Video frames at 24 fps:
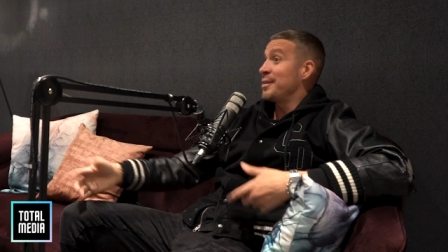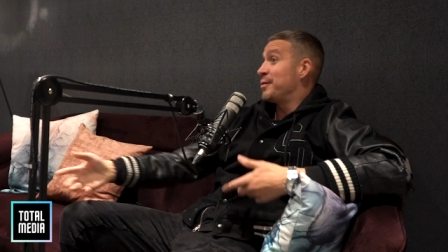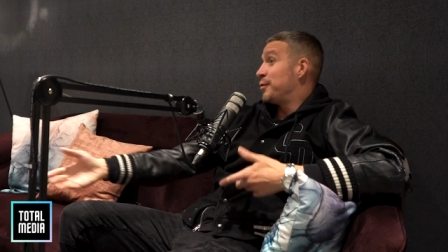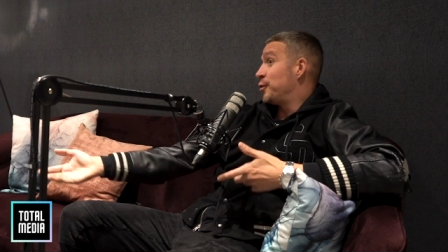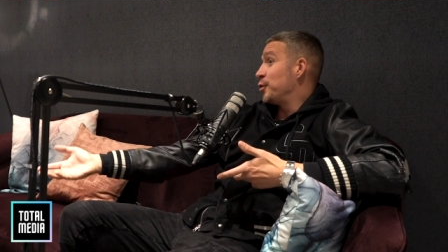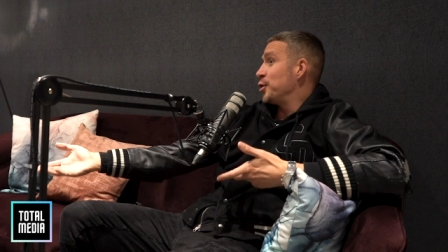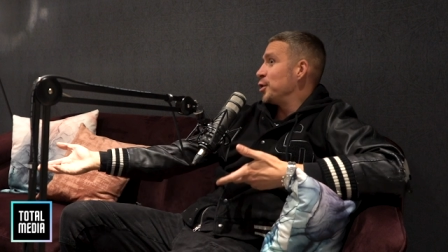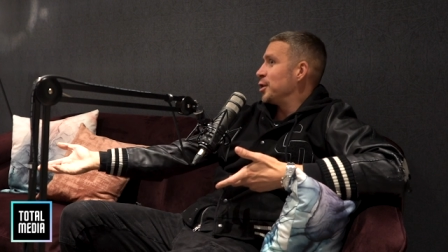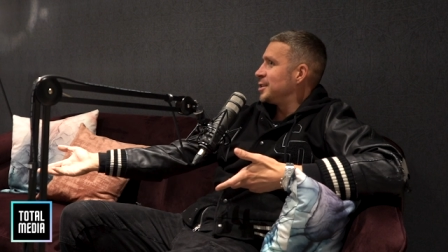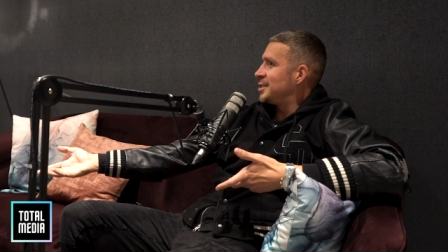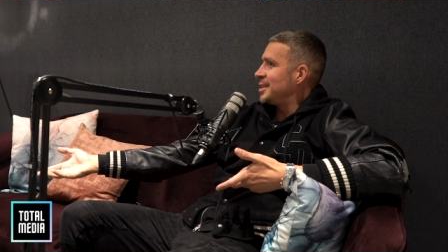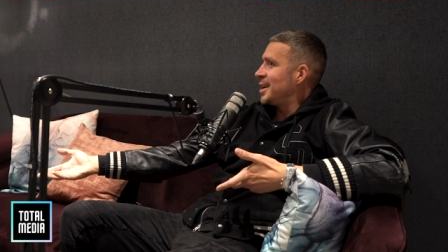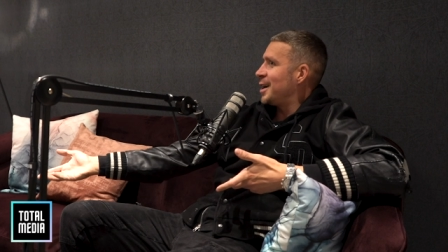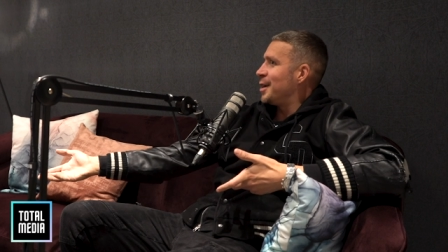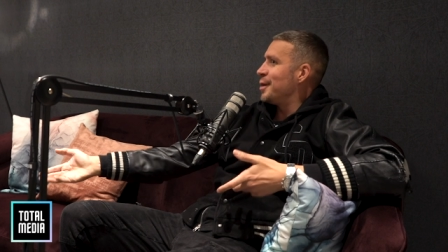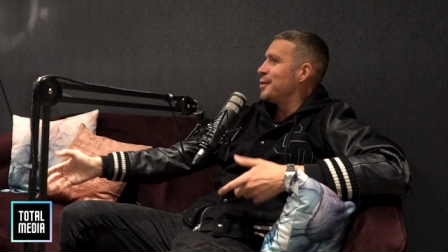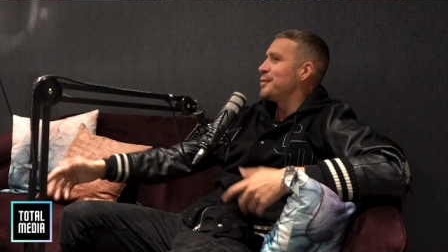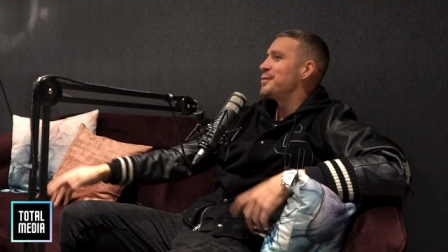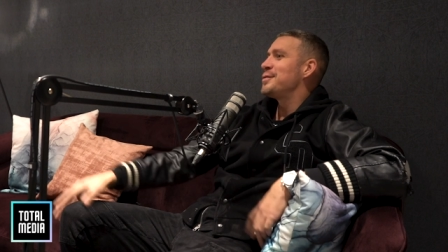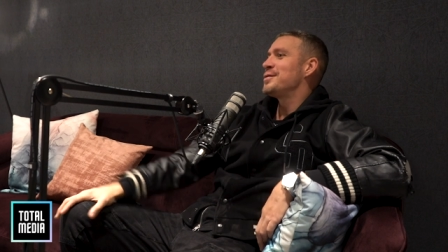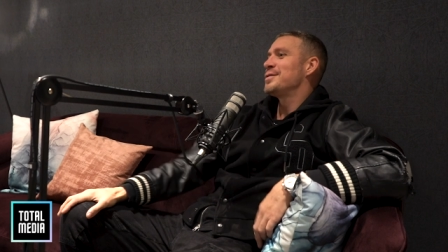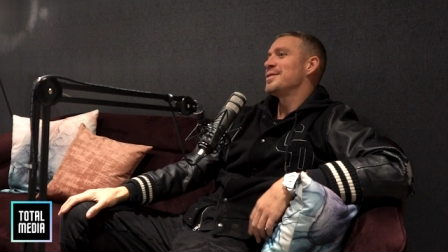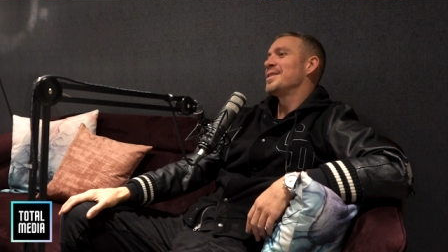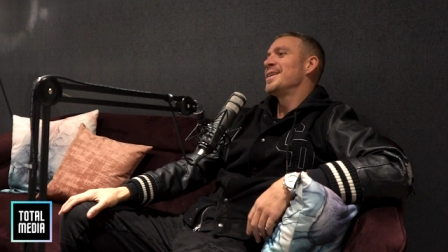for
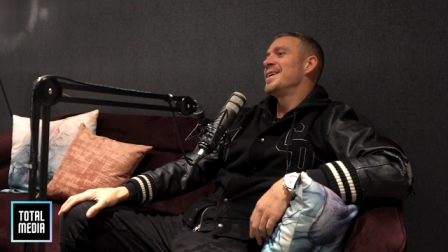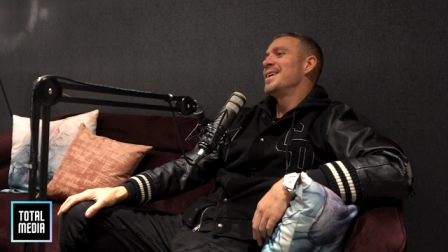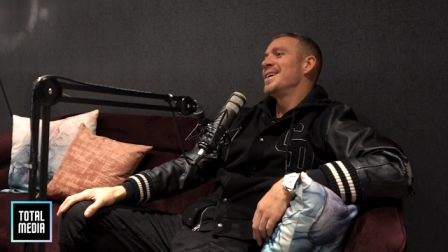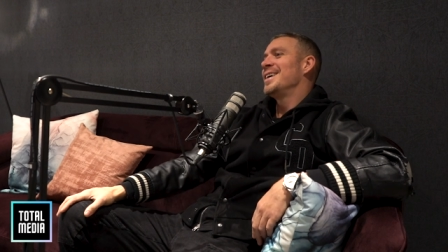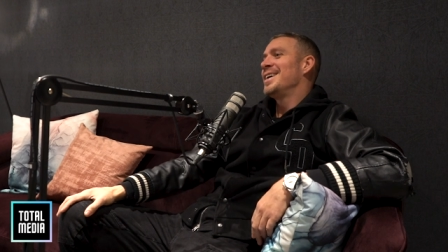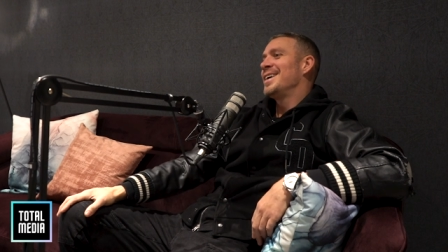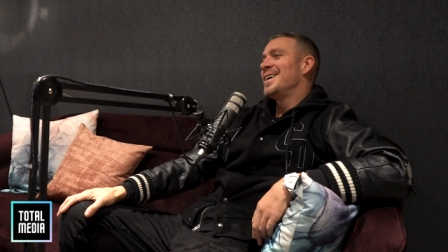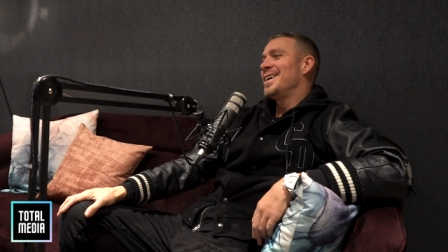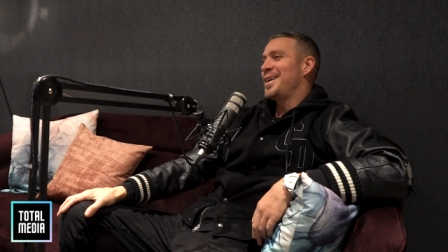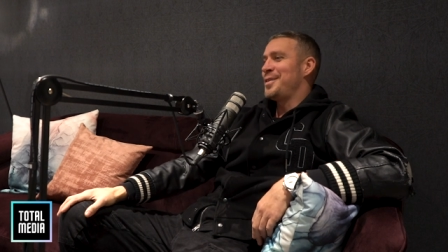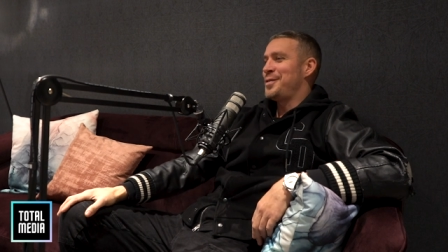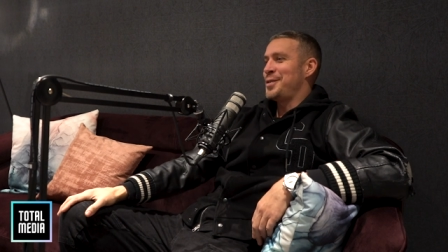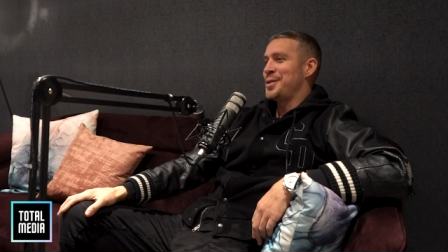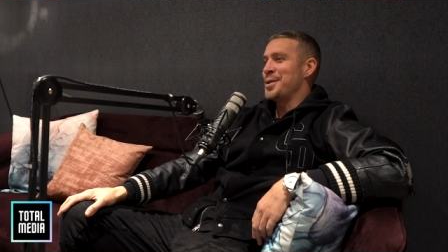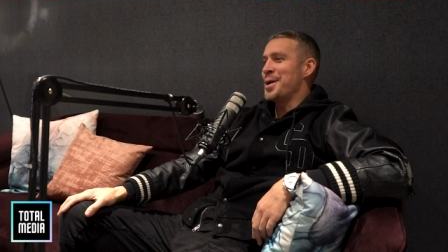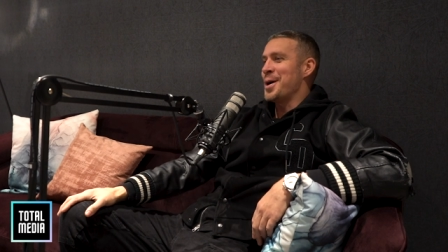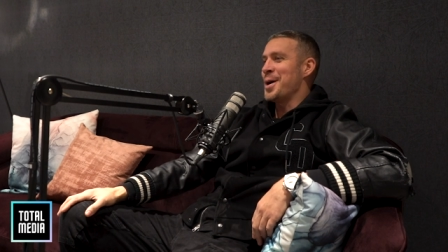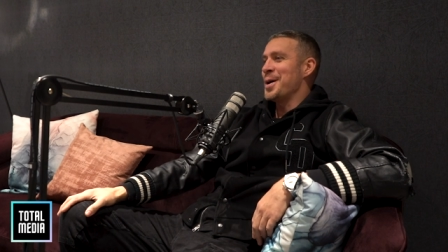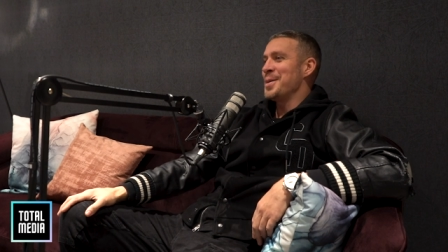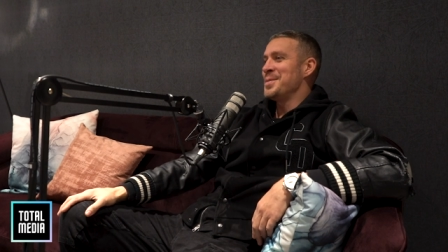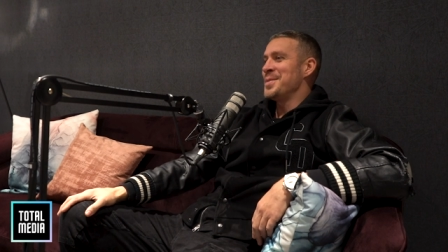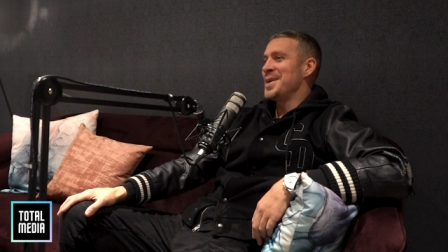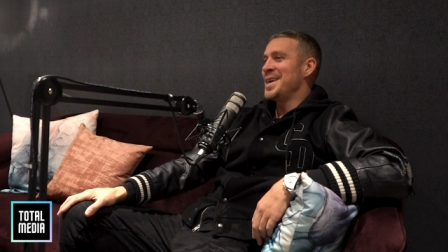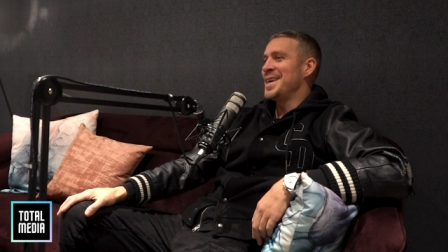yourself. Yeah. If you know
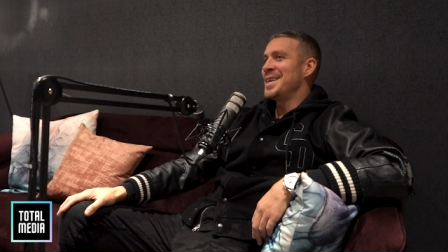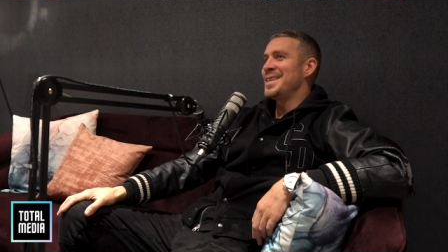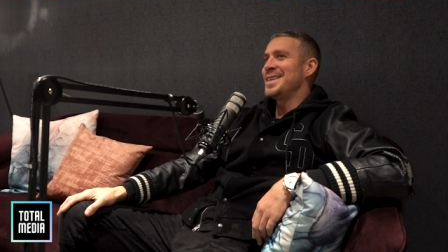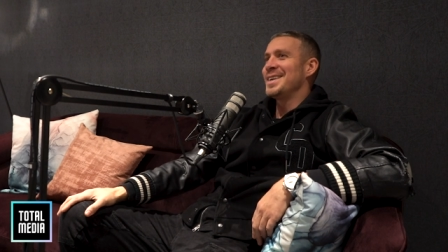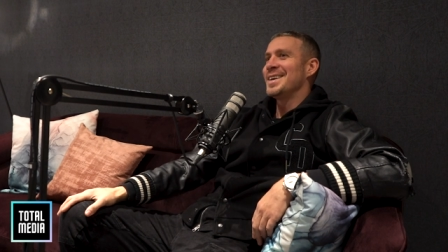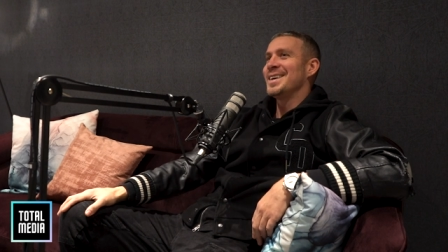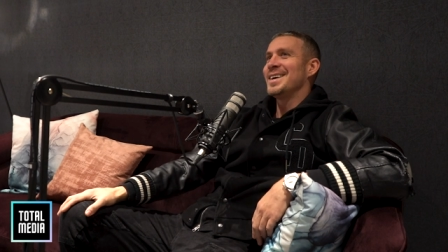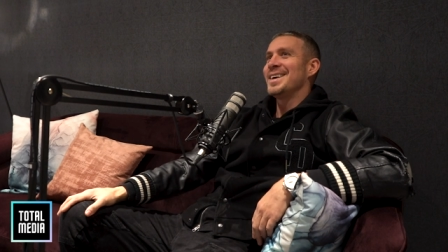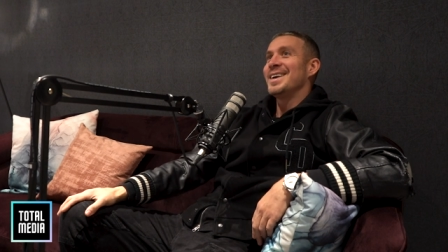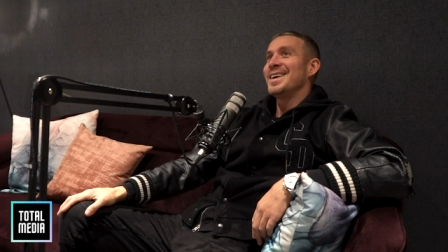what I mean.